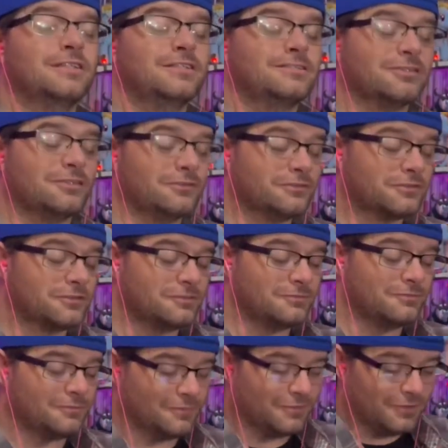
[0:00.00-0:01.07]
He's on su
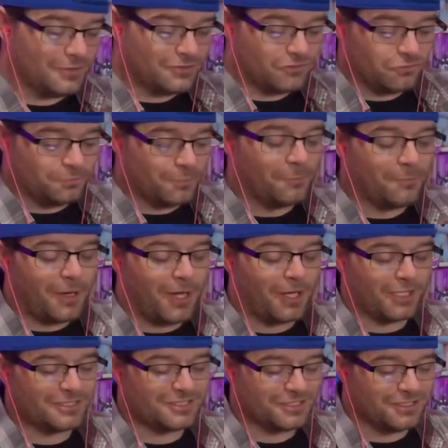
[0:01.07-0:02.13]
the Super
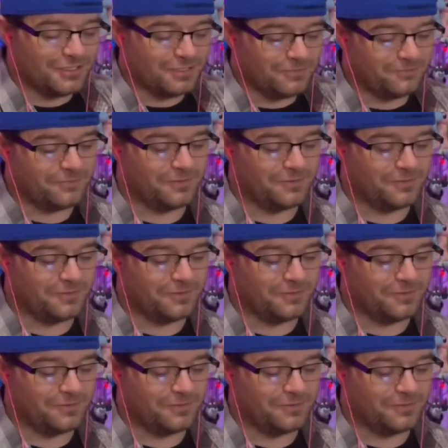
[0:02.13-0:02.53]
Molly stuff.